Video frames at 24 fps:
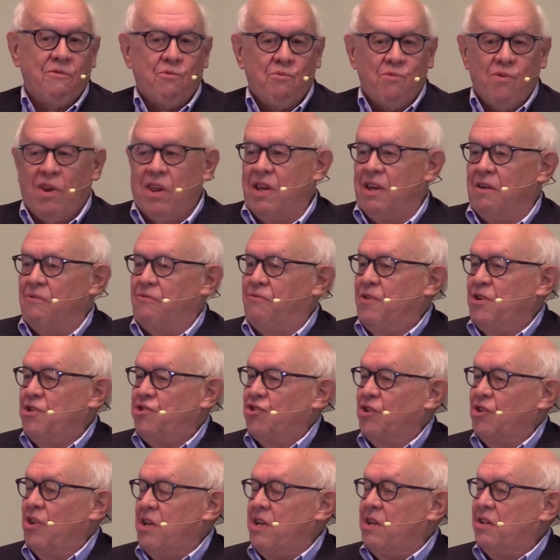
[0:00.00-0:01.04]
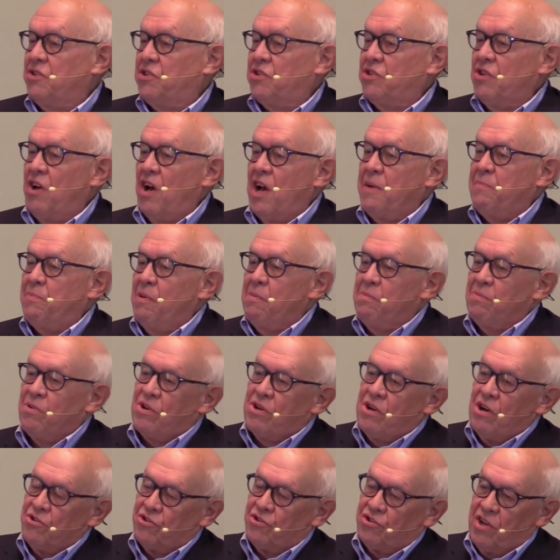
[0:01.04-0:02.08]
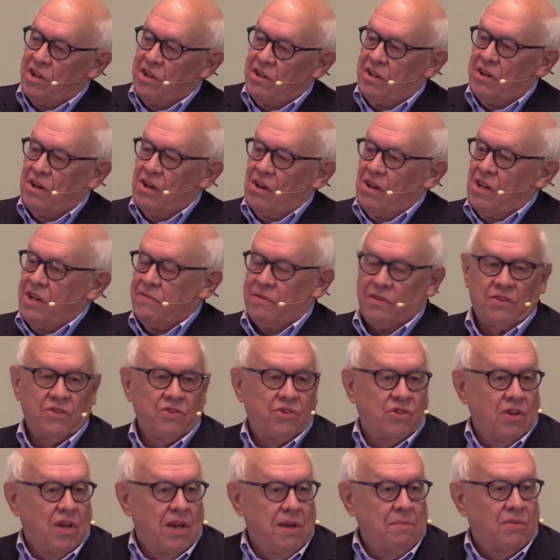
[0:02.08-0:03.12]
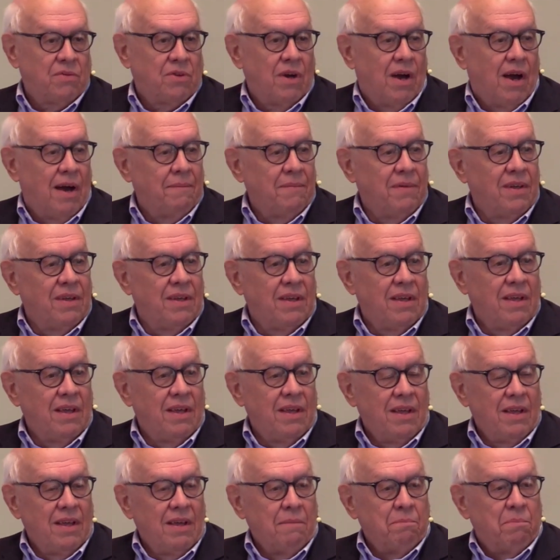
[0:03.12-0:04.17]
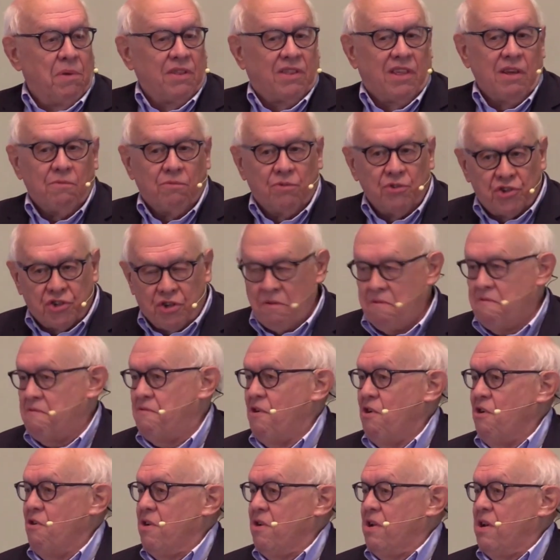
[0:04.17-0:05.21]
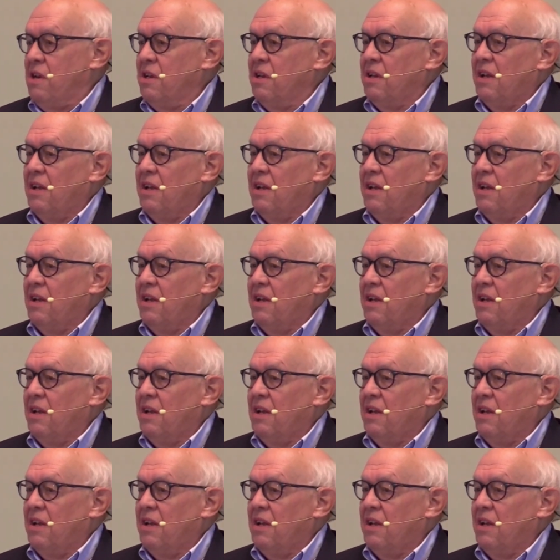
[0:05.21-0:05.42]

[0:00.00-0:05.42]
really officially a disciple because they didn't live at the same time, but that was converted,